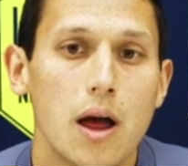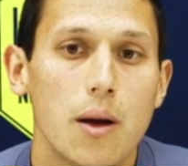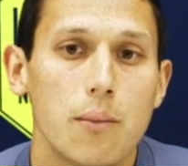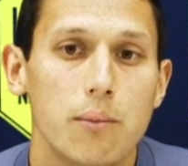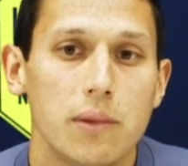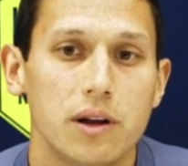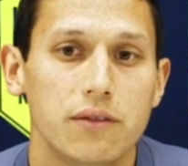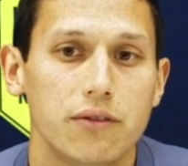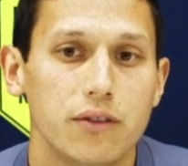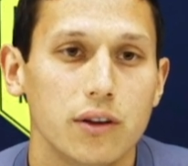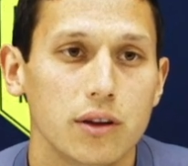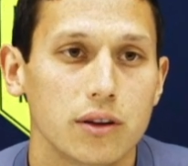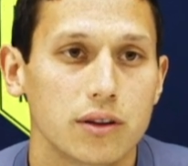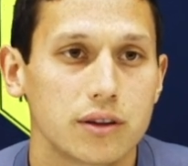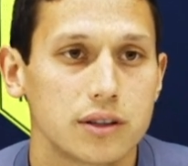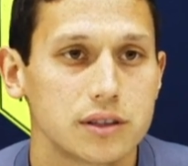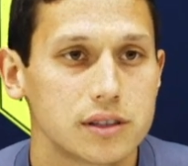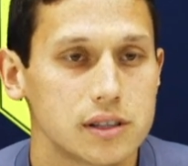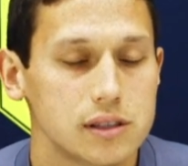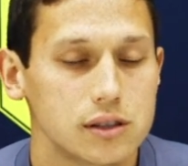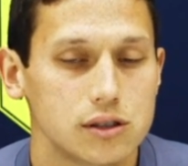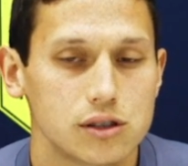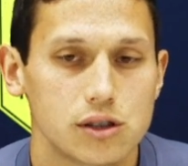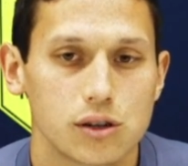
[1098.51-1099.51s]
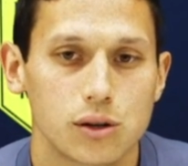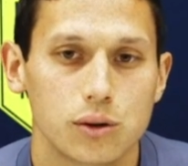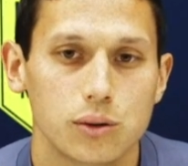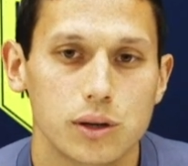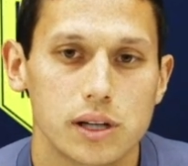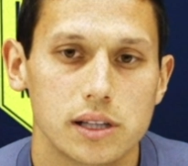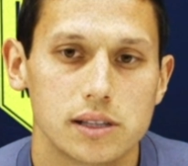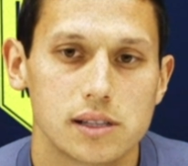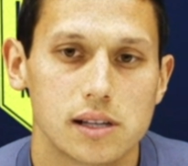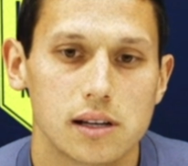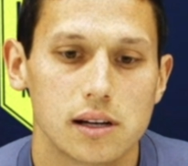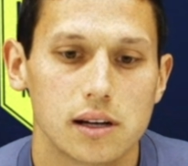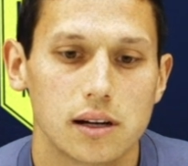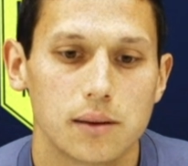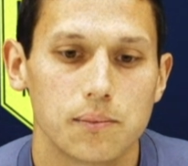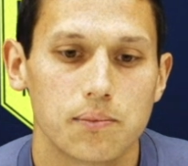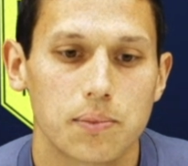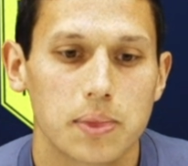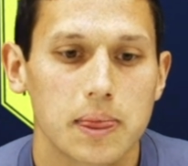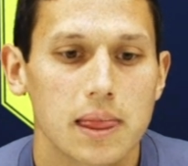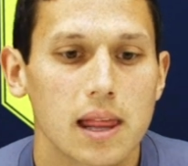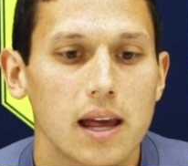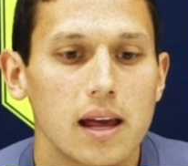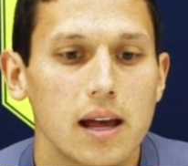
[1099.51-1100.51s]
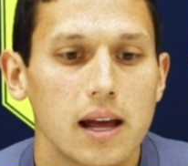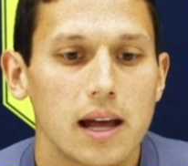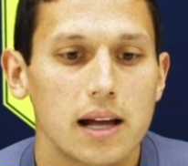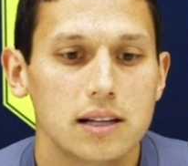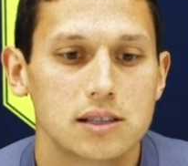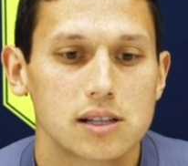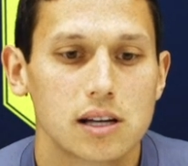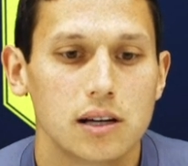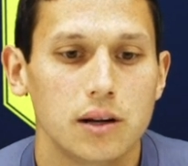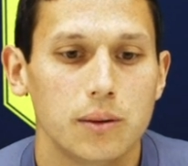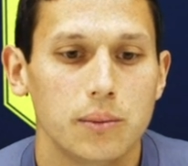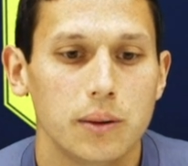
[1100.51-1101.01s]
midfielders. And so it's going